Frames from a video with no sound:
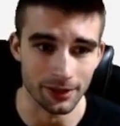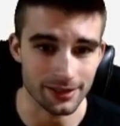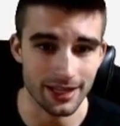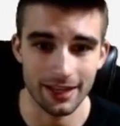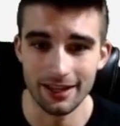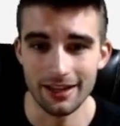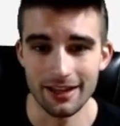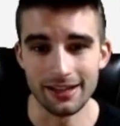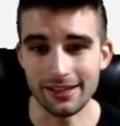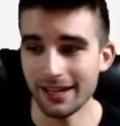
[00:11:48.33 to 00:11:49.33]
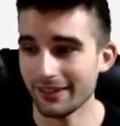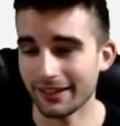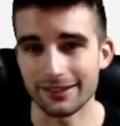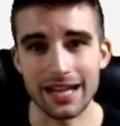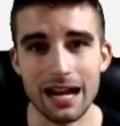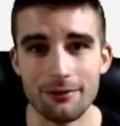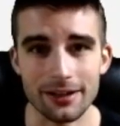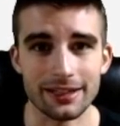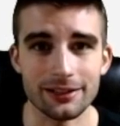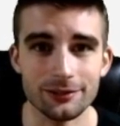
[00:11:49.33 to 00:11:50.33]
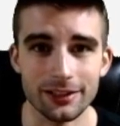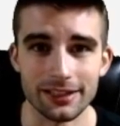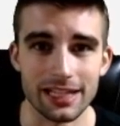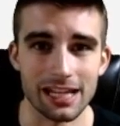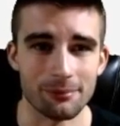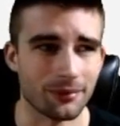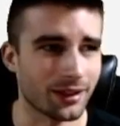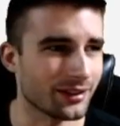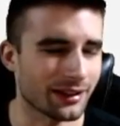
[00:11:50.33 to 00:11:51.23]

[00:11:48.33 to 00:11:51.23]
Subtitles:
and he had like a Tyreek Hill-like game.